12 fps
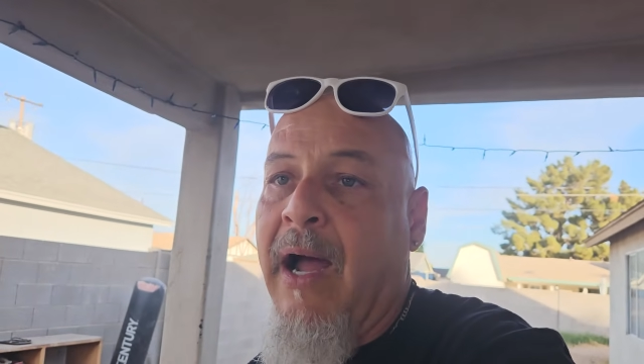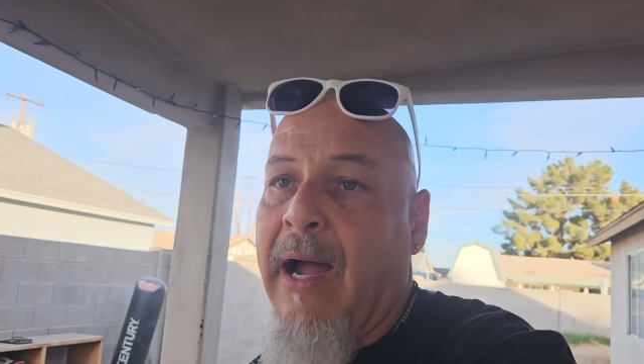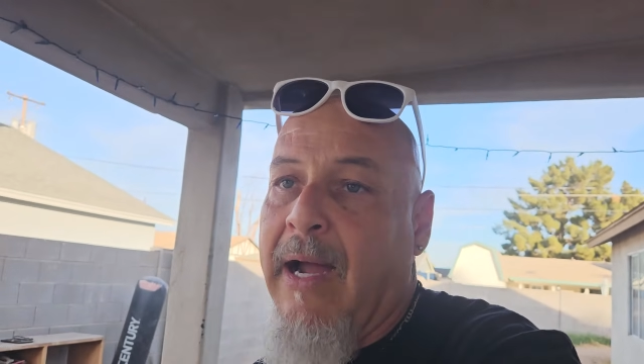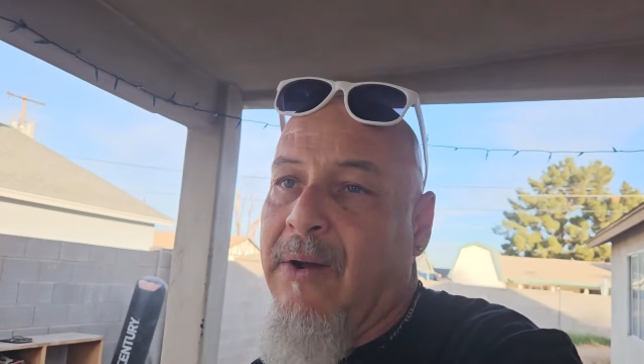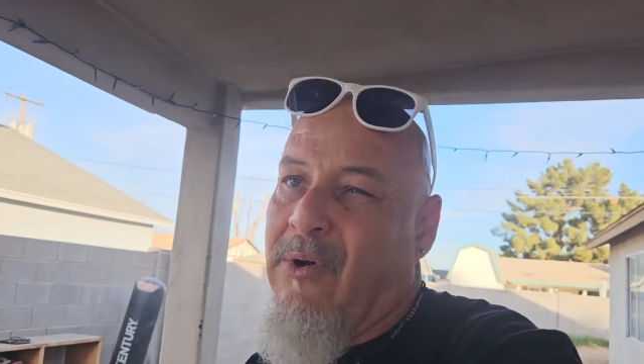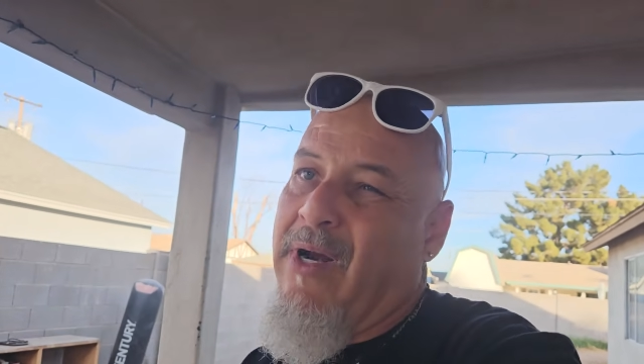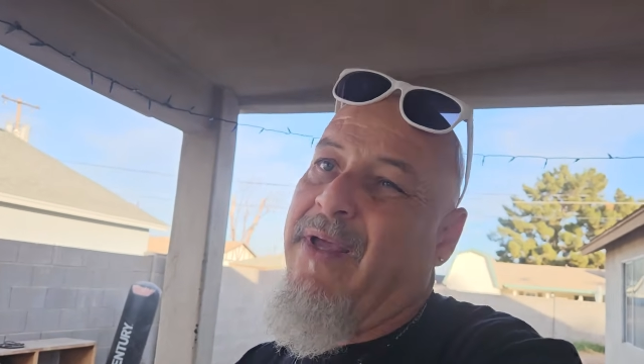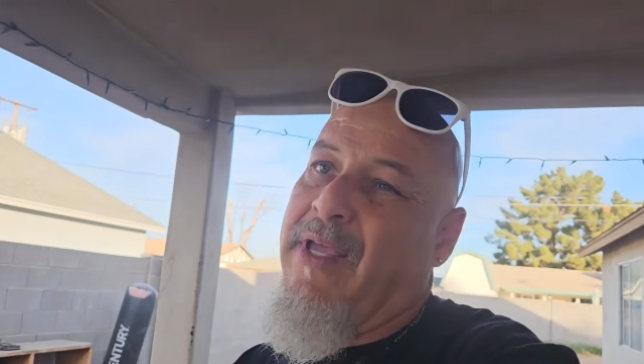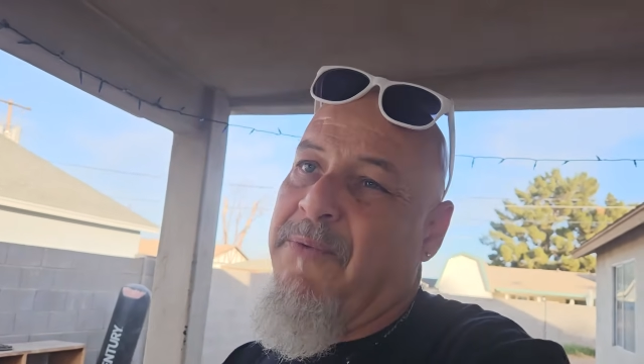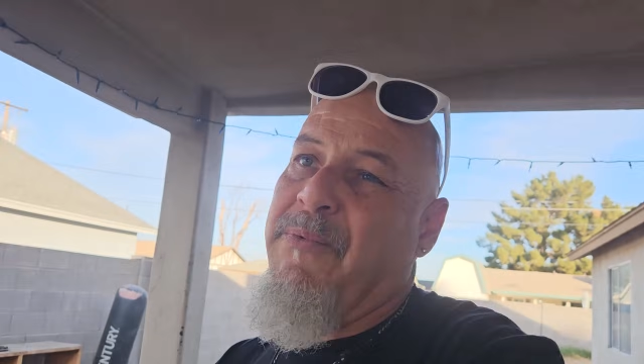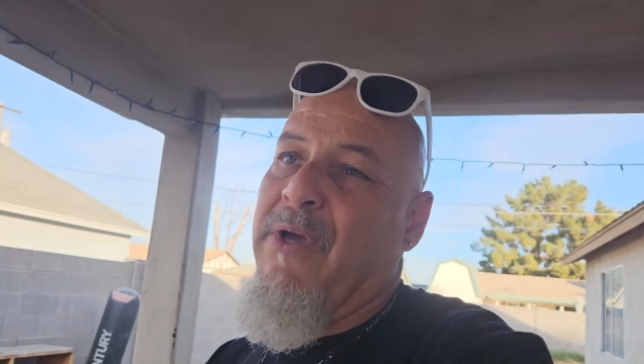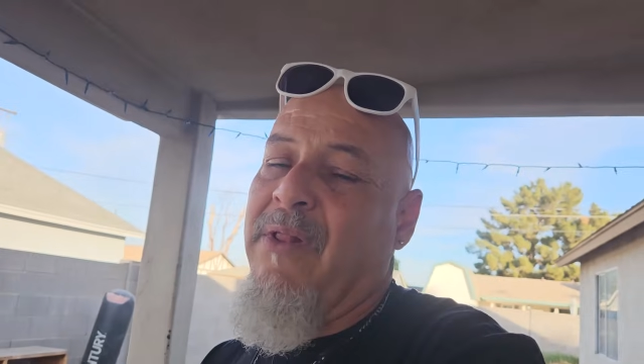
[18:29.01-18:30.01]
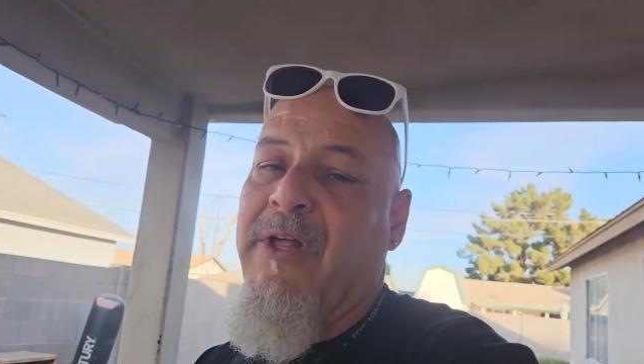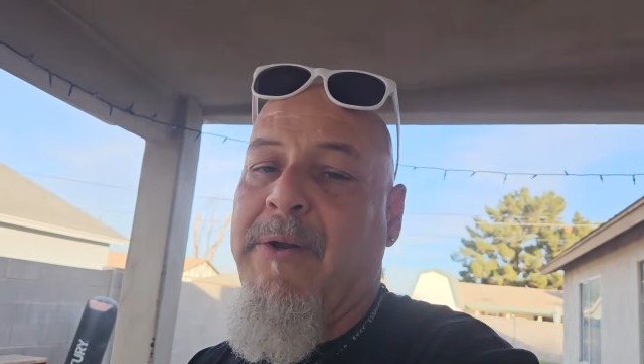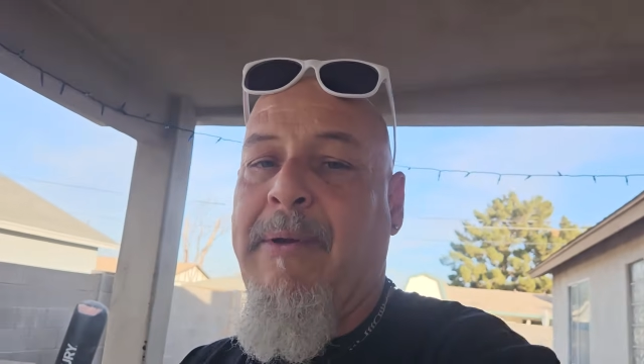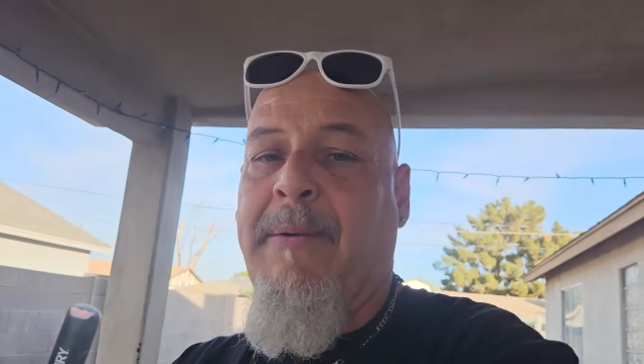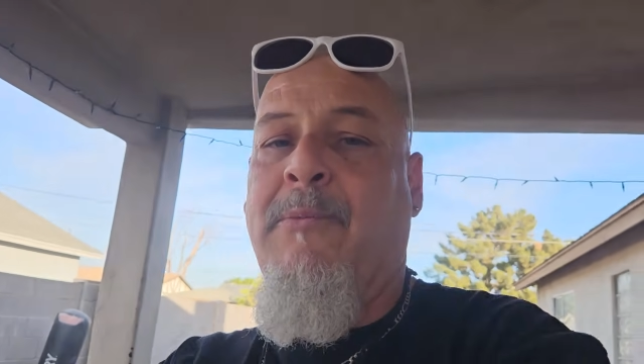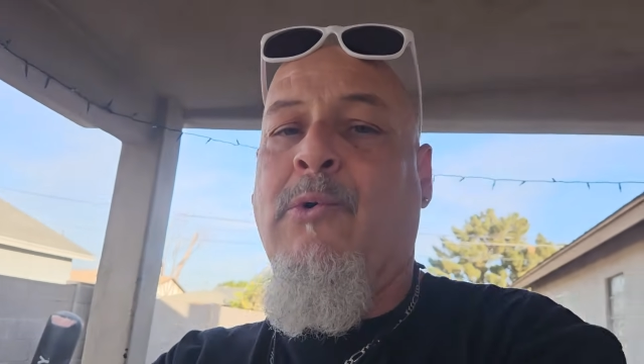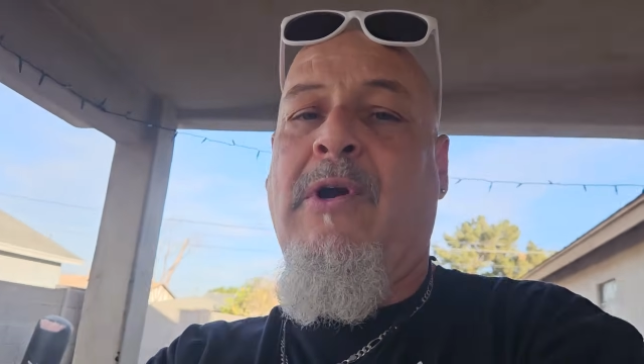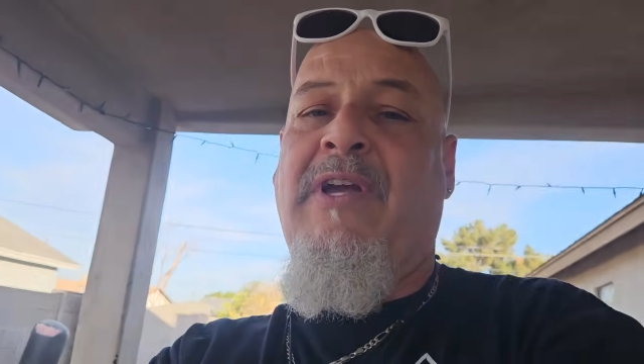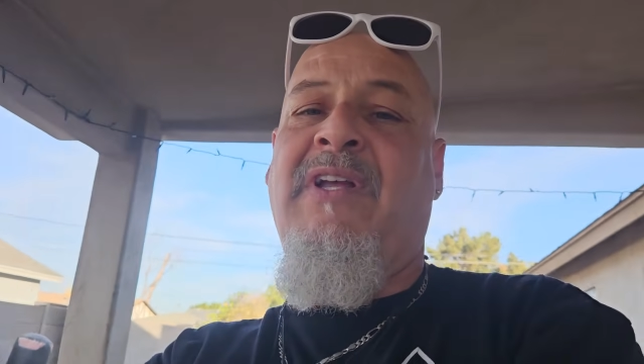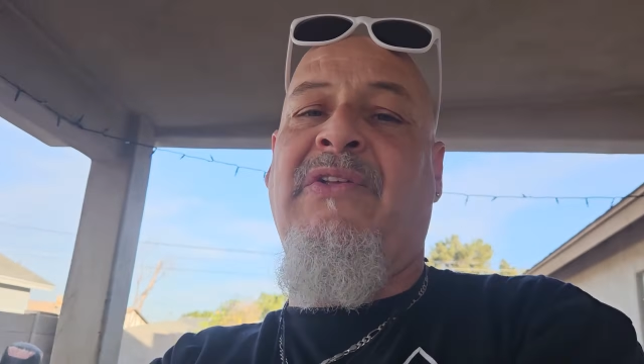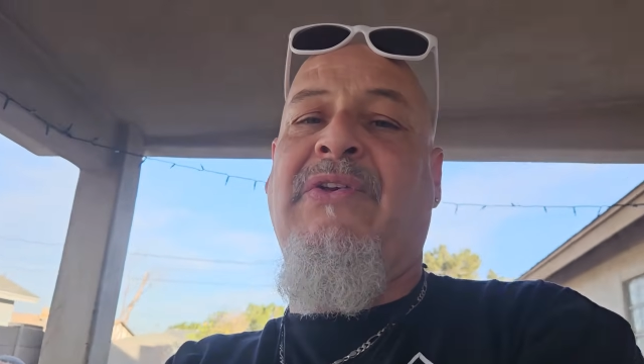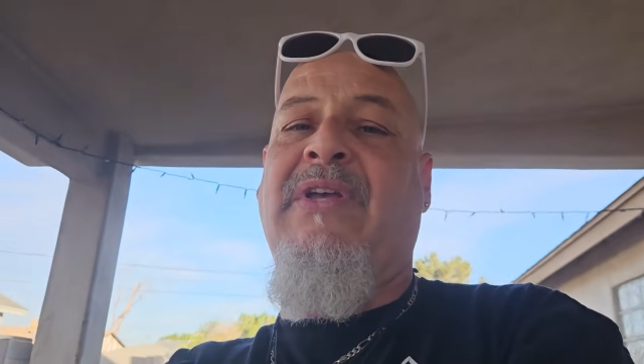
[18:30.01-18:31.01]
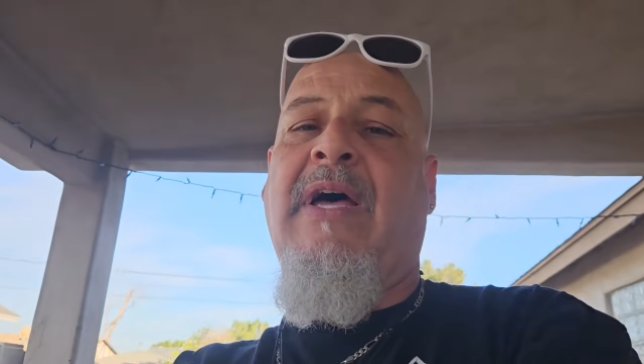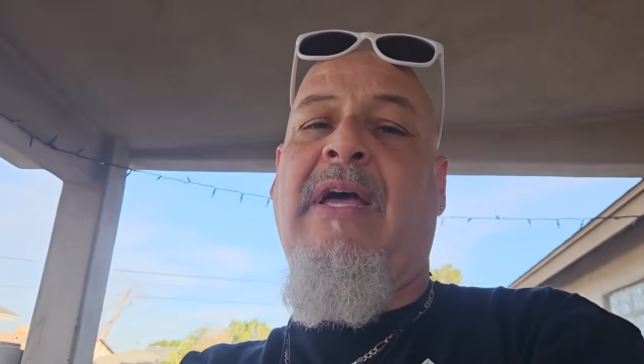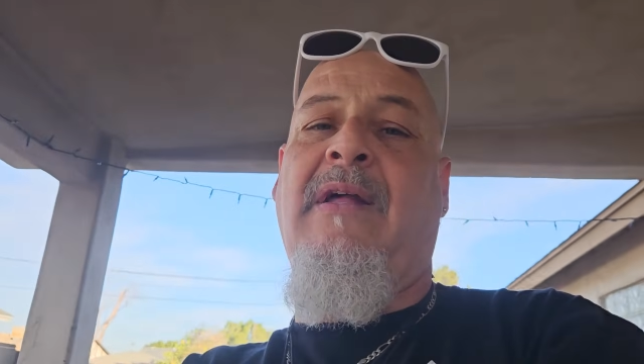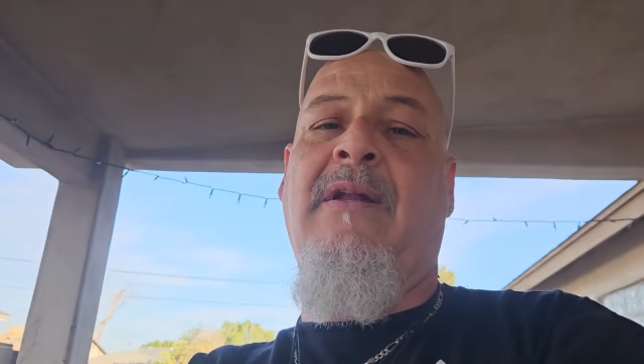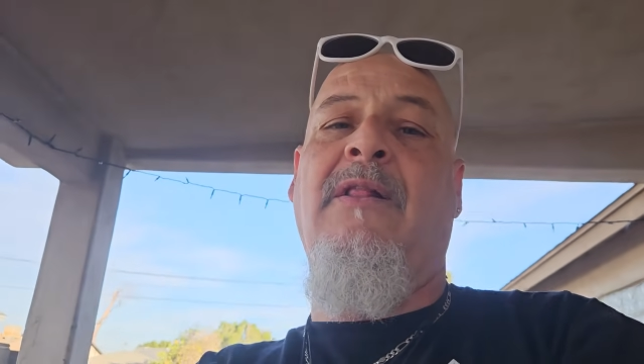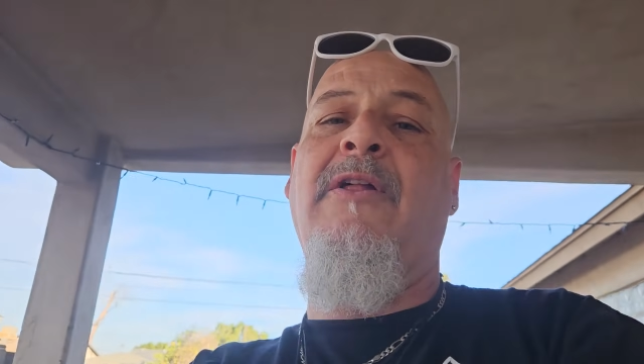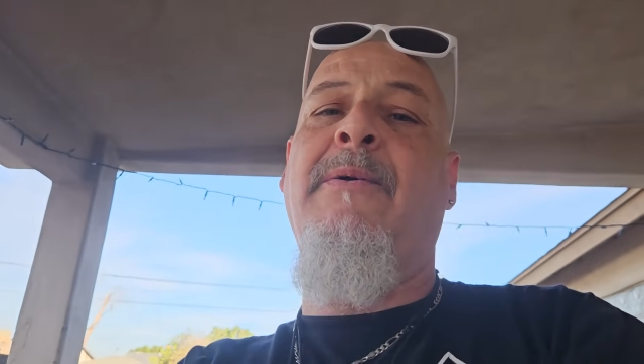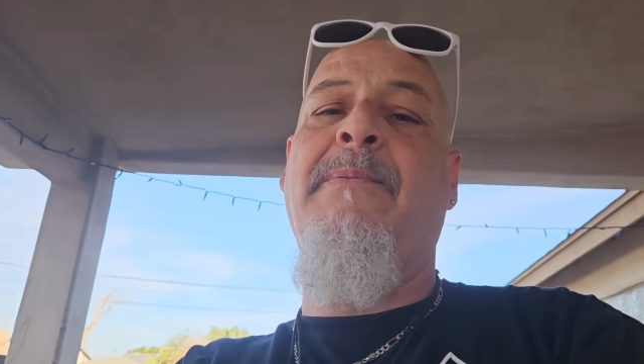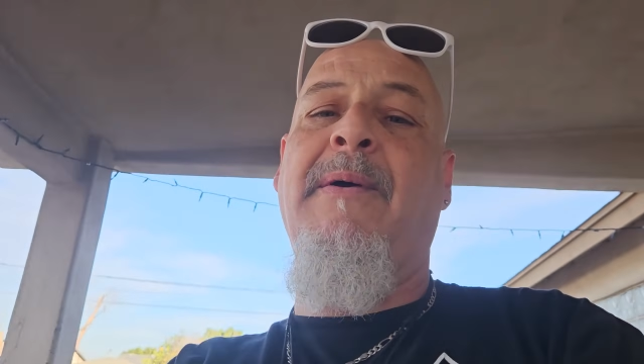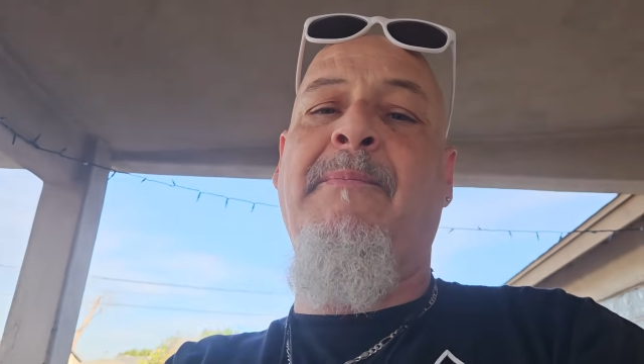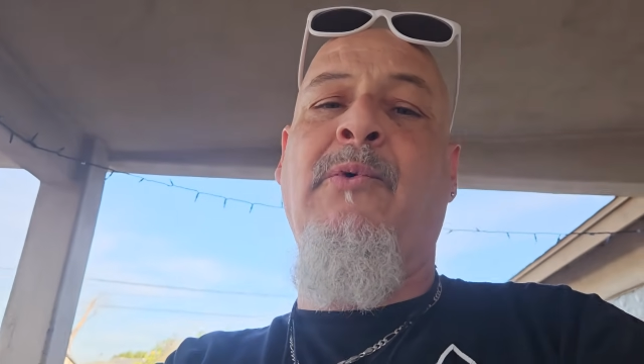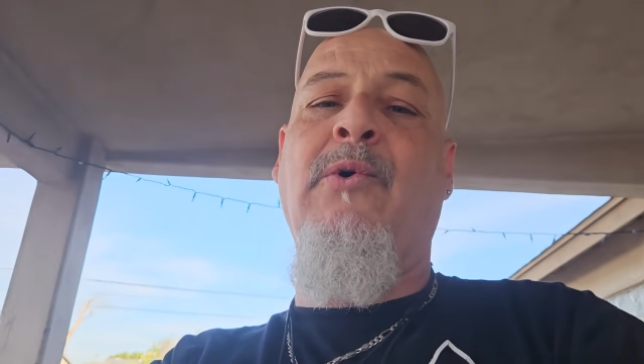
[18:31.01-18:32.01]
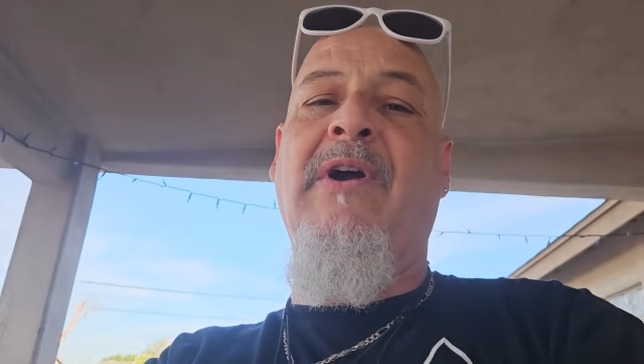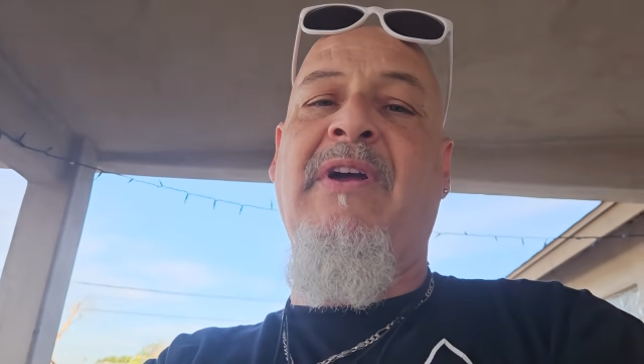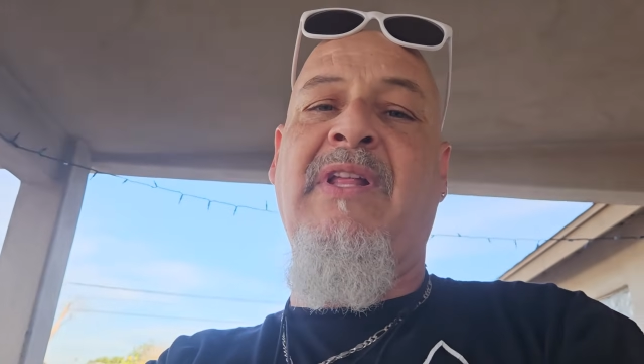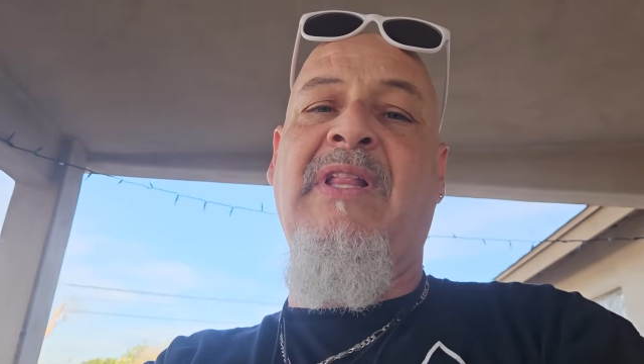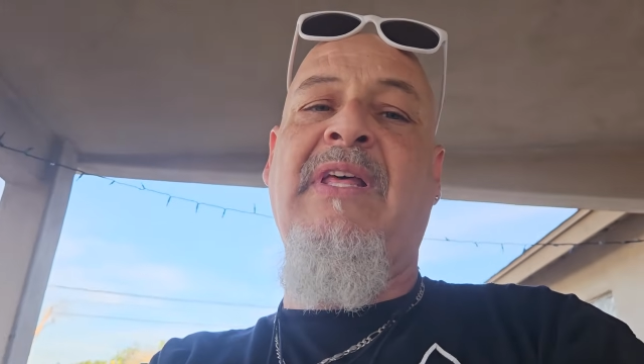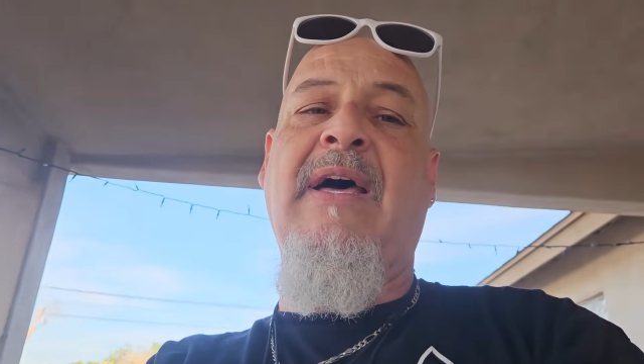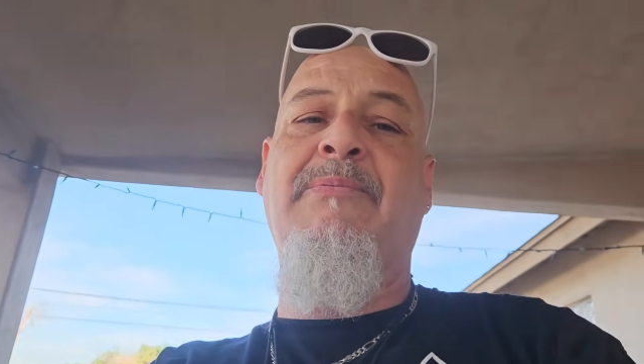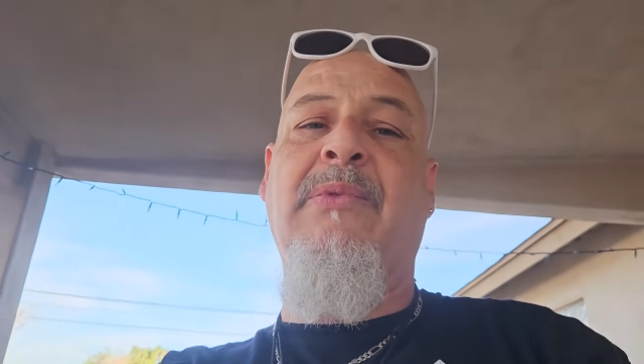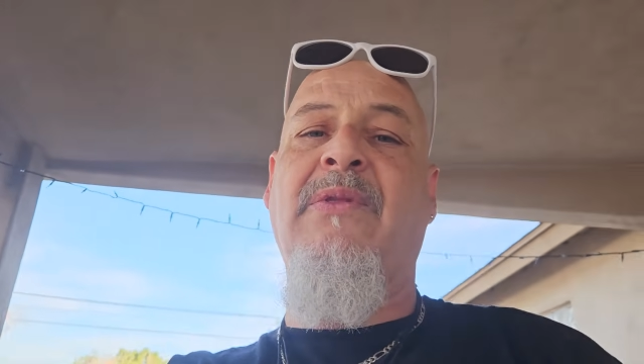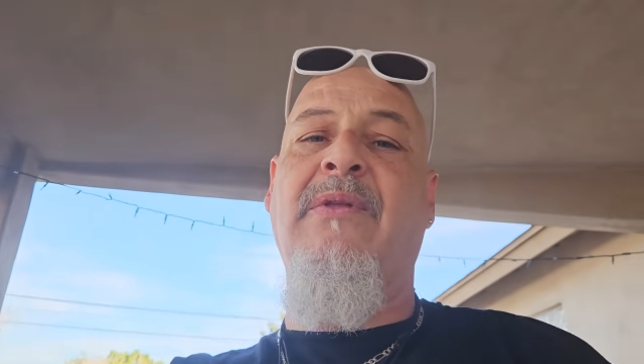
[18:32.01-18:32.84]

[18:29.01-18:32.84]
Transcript: I want to give you a little bit more insight and a little bit more in-depth